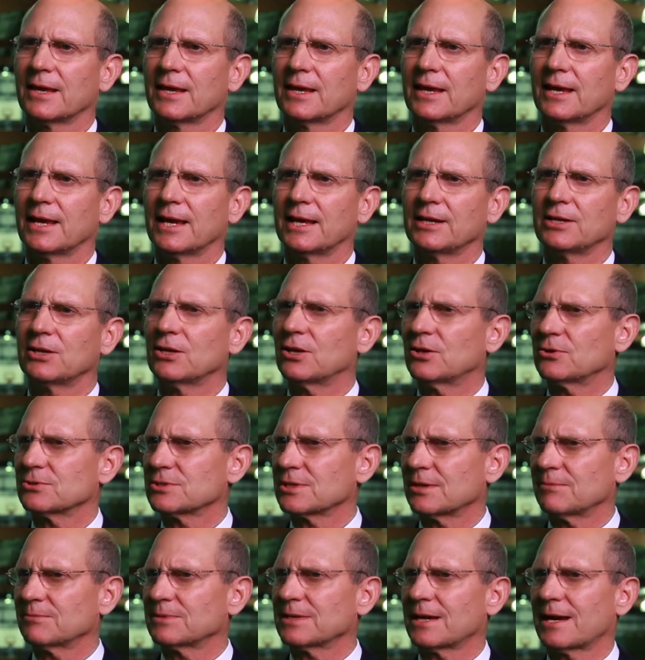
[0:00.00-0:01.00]
And you know,
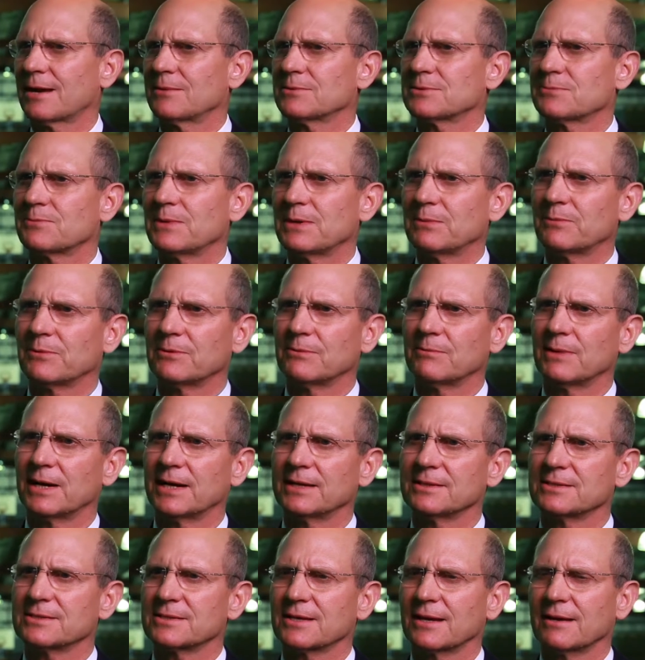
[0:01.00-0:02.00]
sometimes people
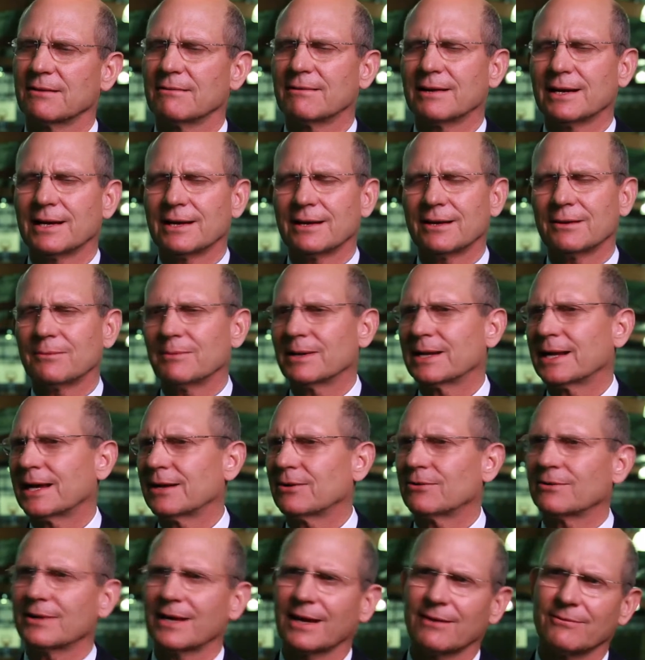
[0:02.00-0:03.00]
might say, well, but I
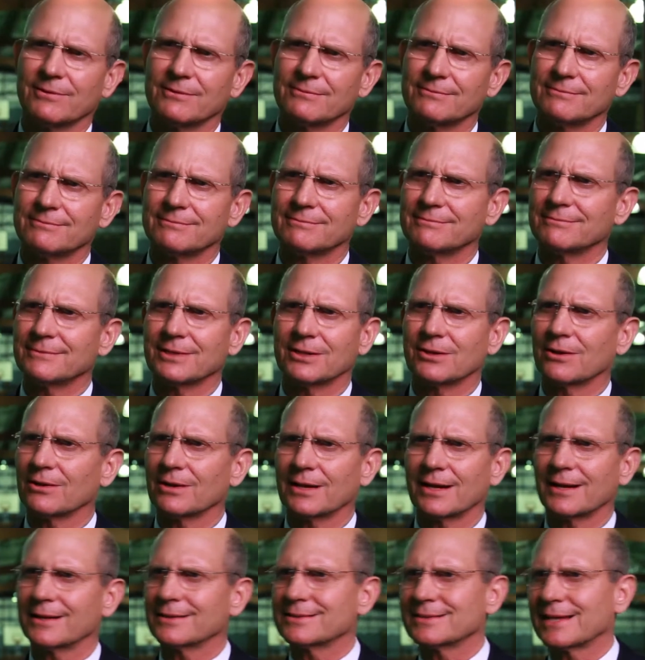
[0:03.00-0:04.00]
don't have a
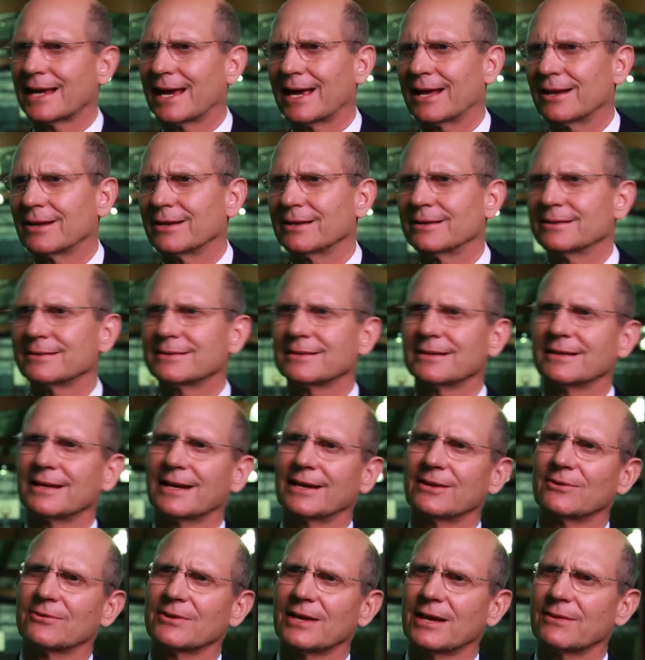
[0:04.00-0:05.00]
lot of talent and
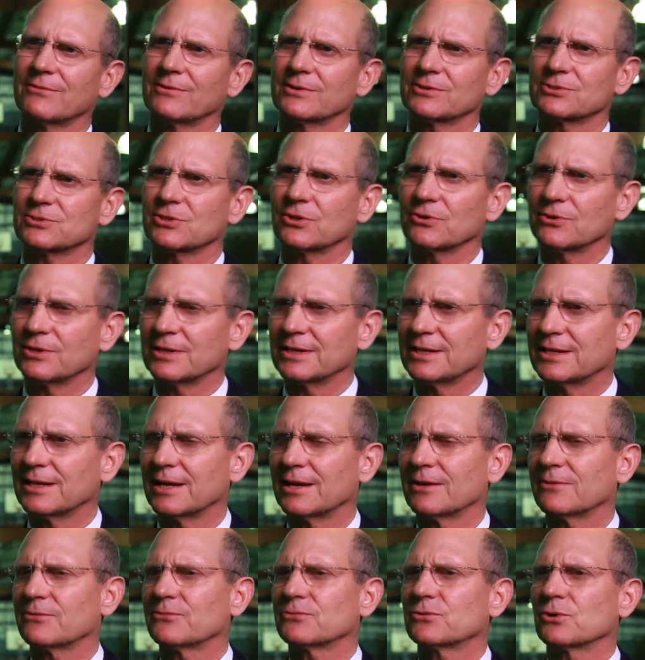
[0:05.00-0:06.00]
I don't have a certain
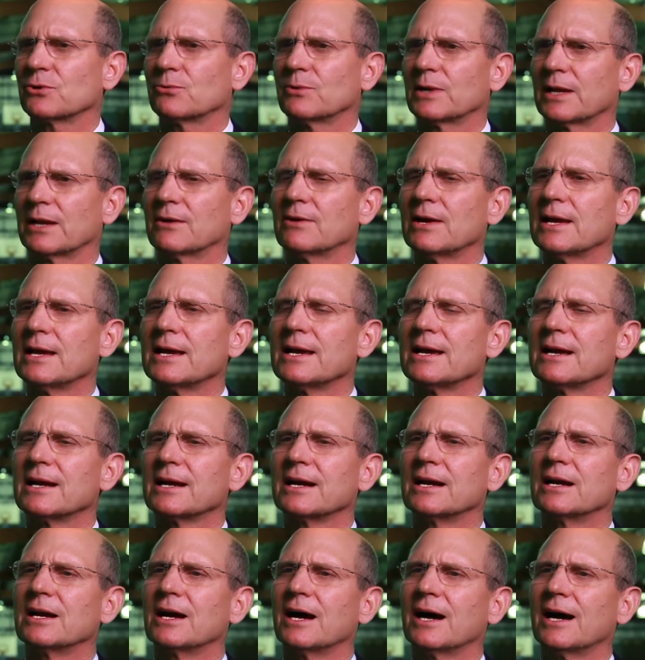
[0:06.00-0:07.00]
gift or whatever.
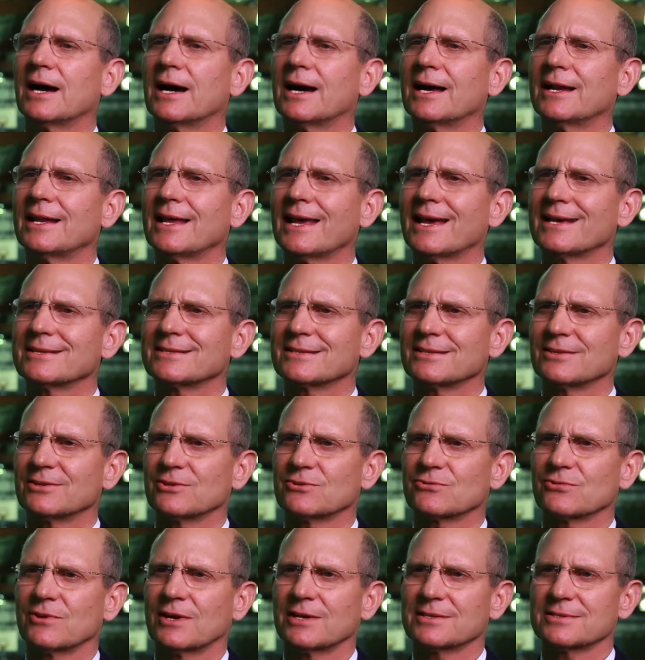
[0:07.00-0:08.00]
God has
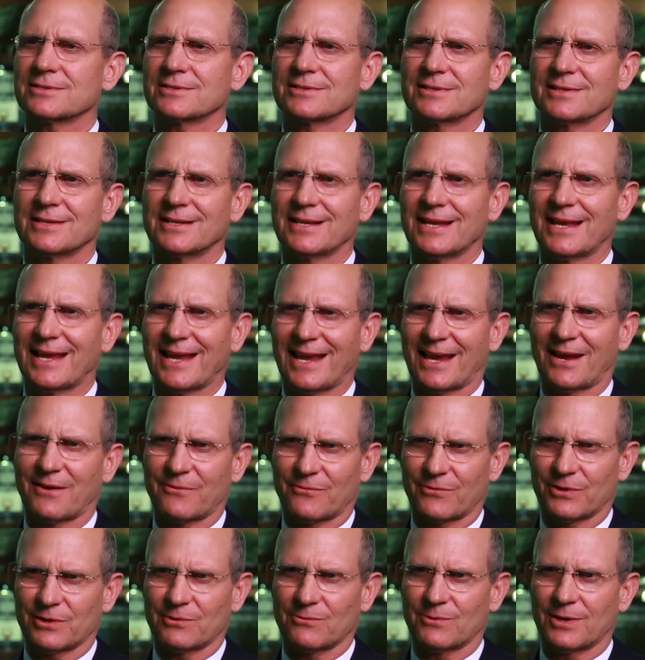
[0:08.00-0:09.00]
entrusted
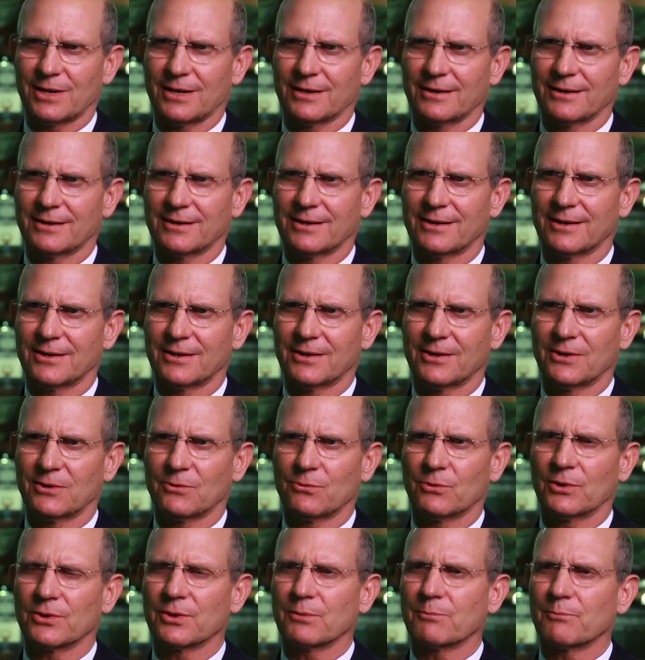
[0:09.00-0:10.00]
everyone
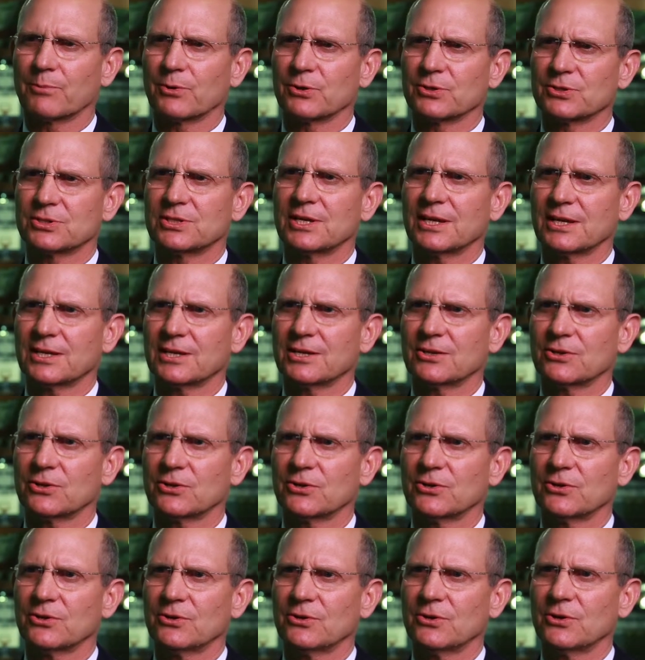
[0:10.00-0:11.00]
with a
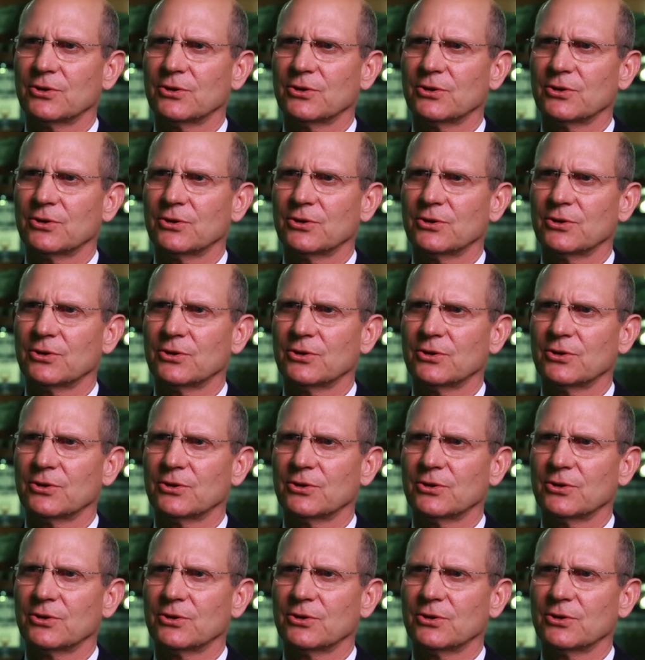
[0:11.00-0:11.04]
particular